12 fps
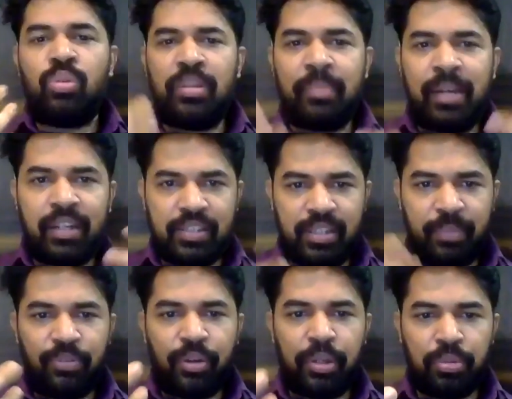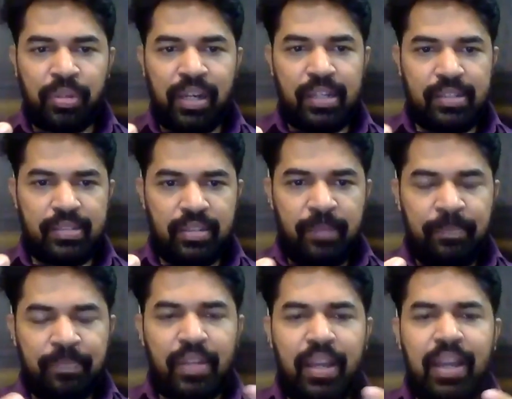the mentorship for you guys,
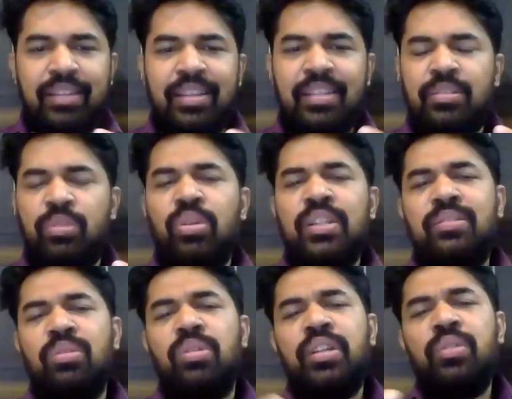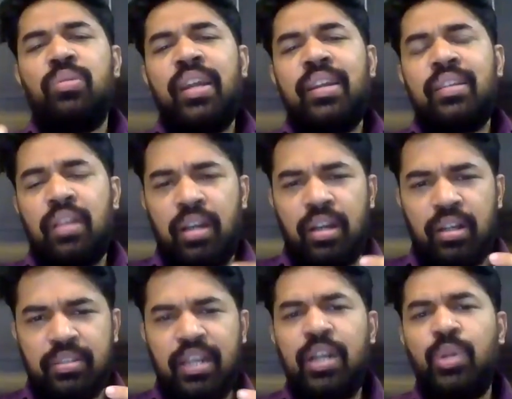and then slowly, slowly you can uh,
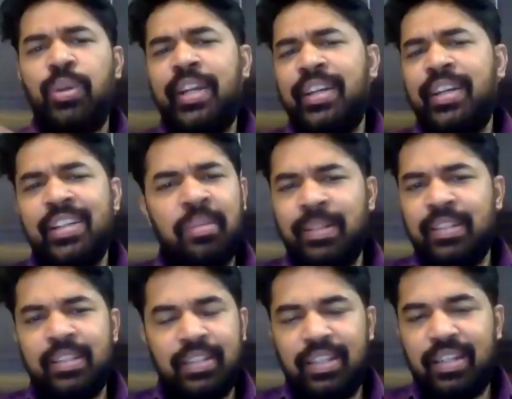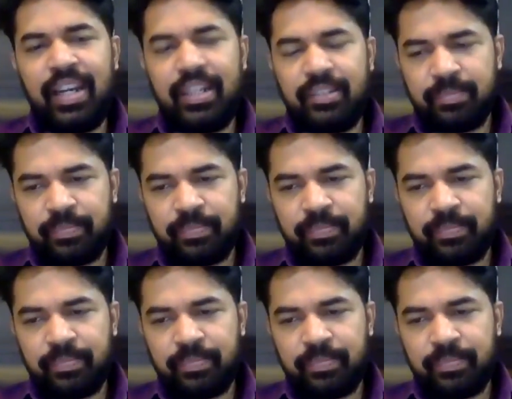start doing it independently, right?